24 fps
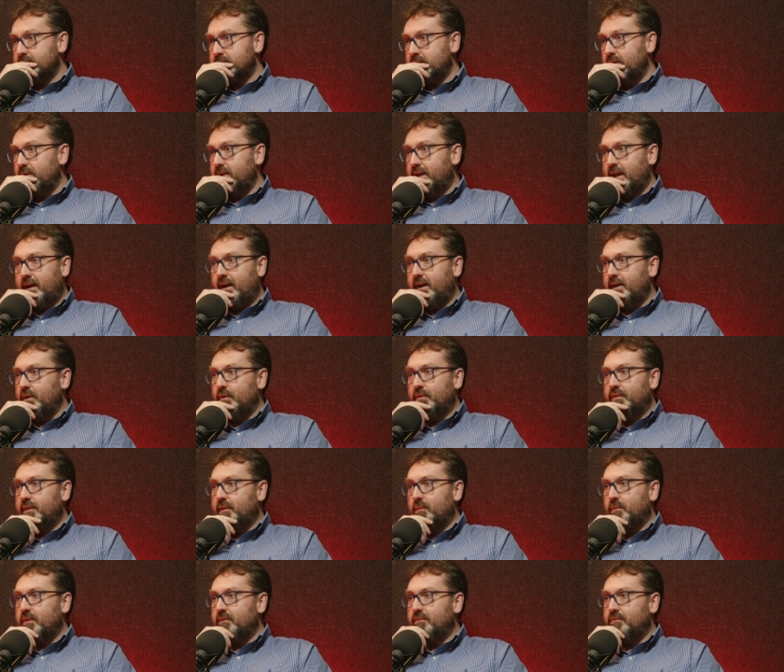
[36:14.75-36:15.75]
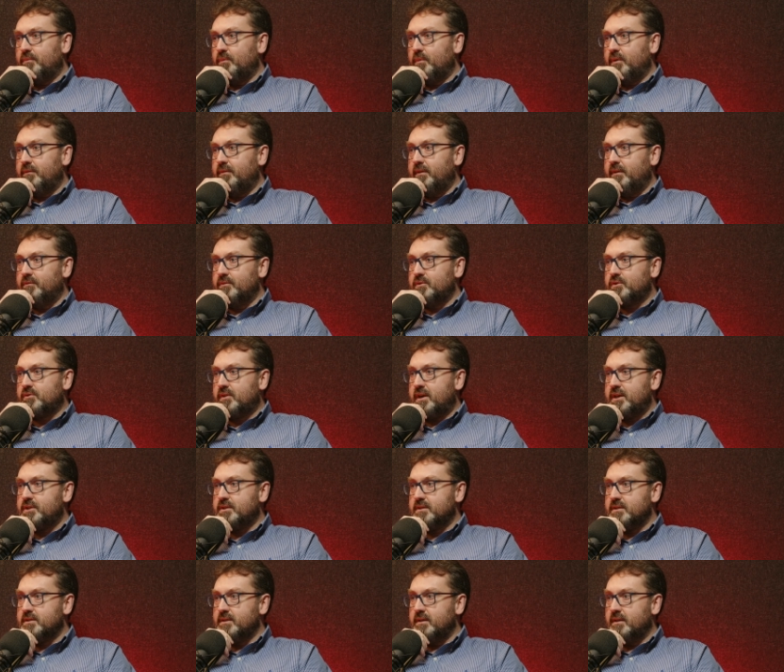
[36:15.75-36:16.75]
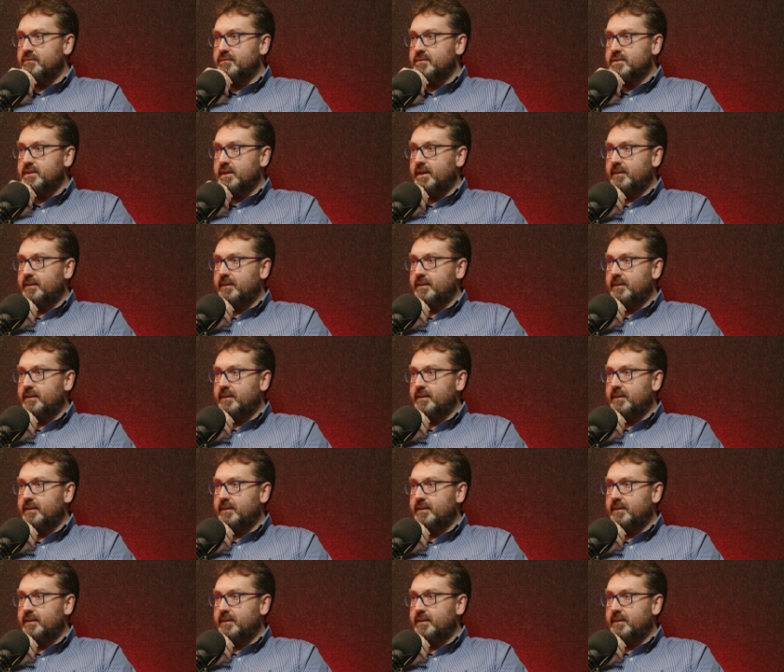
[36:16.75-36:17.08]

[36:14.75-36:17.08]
So yeah, I don't think we've even scratched the surface